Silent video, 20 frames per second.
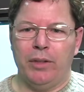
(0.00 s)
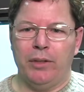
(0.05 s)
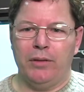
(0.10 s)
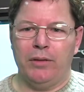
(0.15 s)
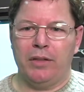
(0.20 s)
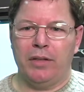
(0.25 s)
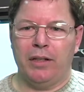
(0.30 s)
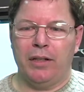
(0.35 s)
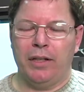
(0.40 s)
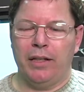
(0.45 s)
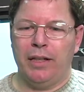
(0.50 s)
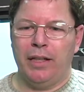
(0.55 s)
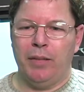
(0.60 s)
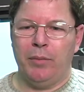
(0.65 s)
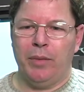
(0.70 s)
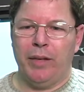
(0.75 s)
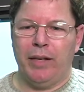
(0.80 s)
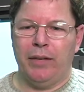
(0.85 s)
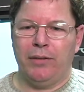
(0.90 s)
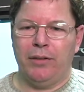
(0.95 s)
is that I
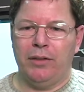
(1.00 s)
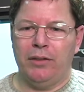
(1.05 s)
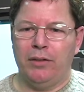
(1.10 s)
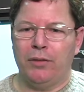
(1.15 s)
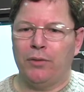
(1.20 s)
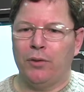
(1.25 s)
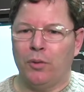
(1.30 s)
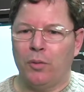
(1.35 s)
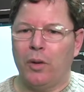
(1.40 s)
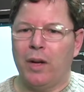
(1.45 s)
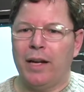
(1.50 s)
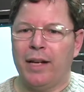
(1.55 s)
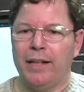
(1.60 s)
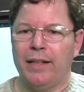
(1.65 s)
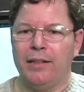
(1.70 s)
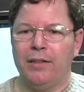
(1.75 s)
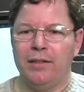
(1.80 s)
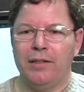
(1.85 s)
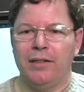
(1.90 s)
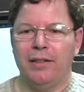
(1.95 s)
keep having different
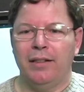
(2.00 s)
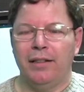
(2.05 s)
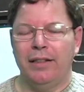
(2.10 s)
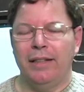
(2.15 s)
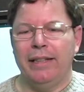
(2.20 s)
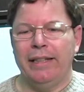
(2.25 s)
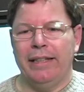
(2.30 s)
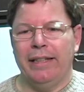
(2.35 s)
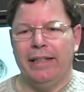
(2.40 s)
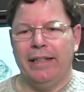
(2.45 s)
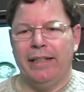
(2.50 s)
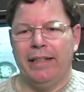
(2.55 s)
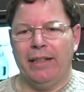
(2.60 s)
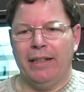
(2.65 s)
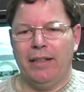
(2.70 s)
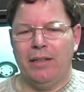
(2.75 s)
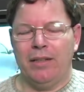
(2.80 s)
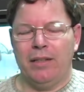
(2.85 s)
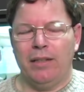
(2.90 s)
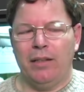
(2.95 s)
rides. And
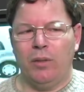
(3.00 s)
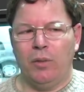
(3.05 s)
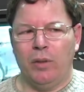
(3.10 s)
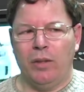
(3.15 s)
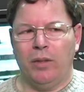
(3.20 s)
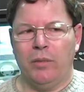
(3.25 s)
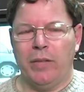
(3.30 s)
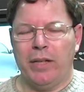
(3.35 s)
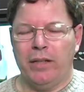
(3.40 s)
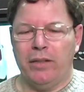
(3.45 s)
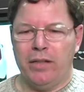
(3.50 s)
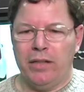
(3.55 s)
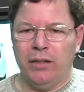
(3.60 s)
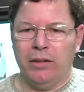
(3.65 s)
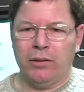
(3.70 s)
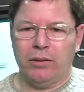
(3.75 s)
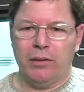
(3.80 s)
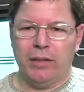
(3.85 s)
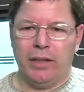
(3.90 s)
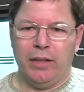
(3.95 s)
I say, well, my
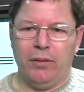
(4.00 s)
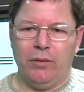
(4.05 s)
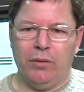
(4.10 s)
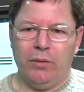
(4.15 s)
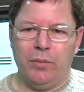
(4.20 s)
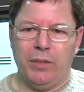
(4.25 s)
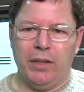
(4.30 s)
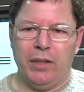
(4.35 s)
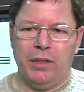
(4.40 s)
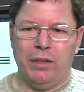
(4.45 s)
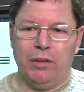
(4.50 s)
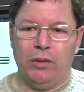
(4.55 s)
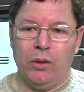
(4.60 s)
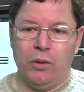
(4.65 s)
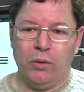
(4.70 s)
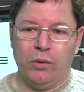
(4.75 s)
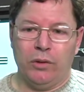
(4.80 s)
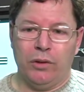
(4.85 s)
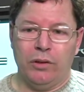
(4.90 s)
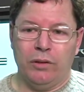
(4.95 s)
dealer gives me a
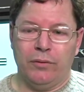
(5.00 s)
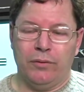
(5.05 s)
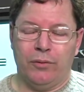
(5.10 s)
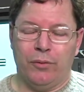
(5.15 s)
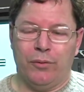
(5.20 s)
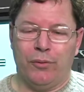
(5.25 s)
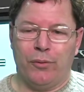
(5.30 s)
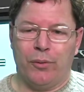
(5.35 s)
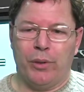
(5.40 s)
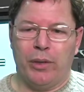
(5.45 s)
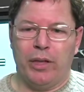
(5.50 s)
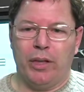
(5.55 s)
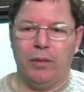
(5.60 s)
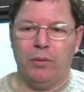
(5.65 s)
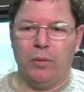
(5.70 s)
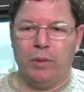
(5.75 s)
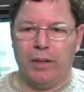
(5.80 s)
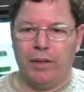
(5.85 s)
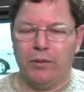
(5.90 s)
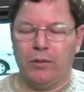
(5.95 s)
loaner for free
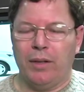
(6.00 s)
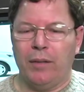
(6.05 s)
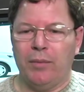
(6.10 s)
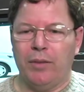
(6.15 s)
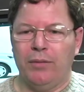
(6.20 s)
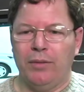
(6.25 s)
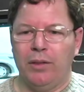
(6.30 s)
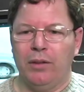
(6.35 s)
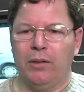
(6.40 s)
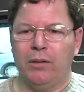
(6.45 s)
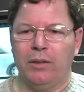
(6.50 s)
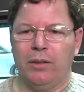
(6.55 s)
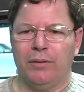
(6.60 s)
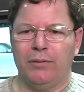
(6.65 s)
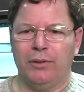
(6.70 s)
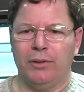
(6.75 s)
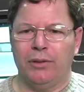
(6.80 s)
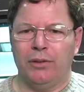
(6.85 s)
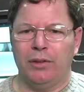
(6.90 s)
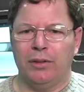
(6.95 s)
when I drop my vehicle
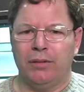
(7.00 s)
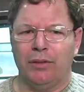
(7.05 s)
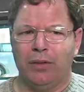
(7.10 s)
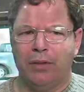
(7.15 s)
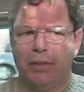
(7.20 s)
off for service.